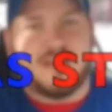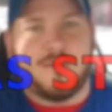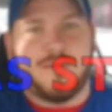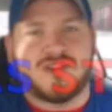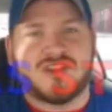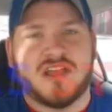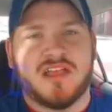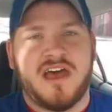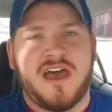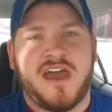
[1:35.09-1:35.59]
Coming
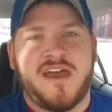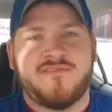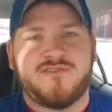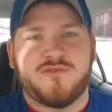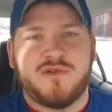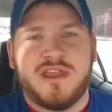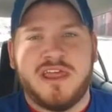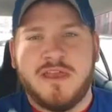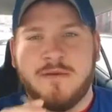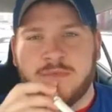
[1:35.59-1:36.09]
Alive
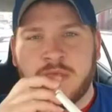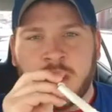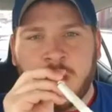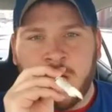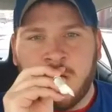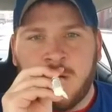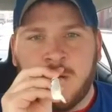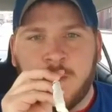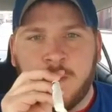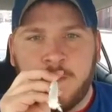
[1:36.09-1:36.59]

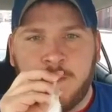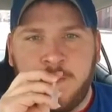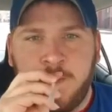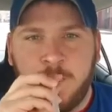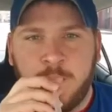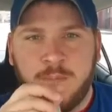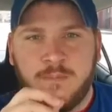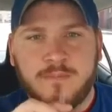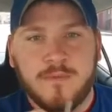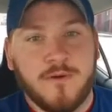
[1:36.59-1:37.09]

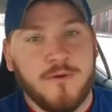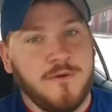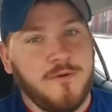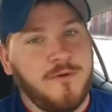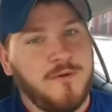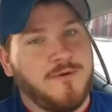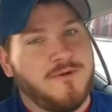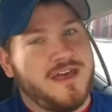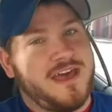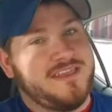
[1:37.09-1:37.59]
3D.
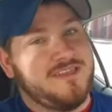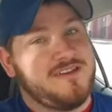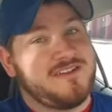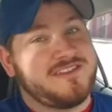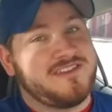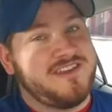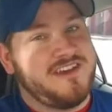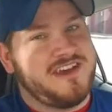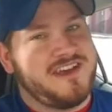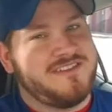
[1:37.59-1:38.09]
Oh, that looked
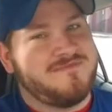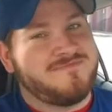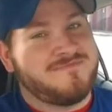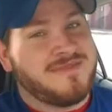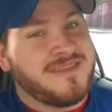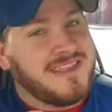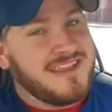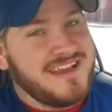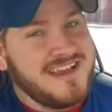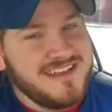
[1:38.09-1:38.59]
good.
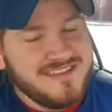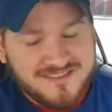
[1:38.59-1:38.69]
It